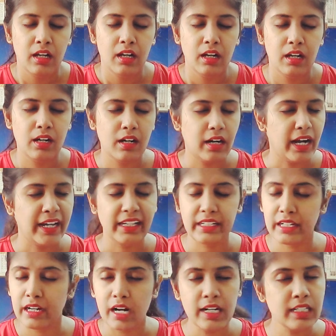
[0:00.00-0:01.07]
I
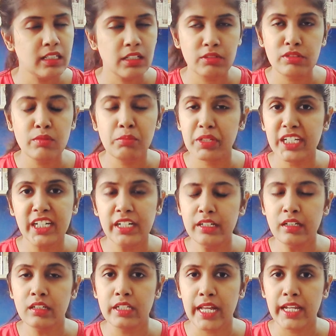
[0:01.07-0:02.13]
can't even begin
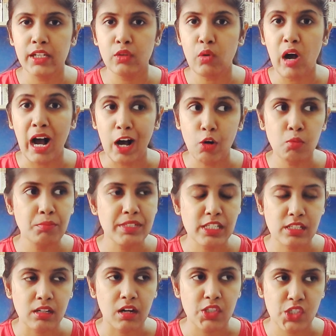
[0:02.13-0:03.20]
to tell you how
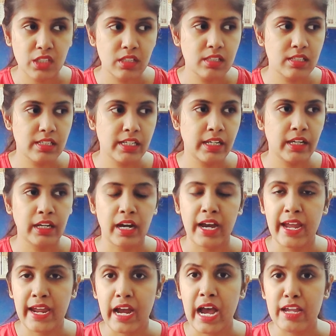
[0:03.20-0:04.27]
misogynistic
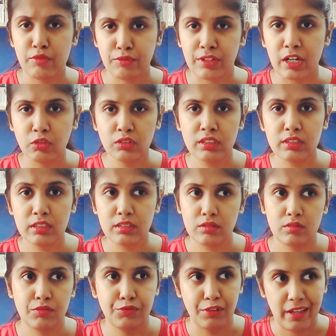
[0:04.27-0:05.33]
I found
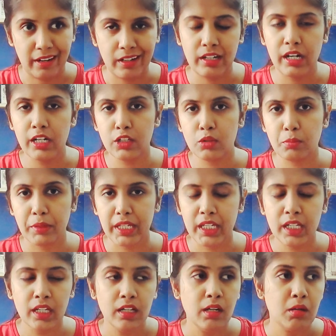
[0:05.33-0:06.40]
the fairy tale to be,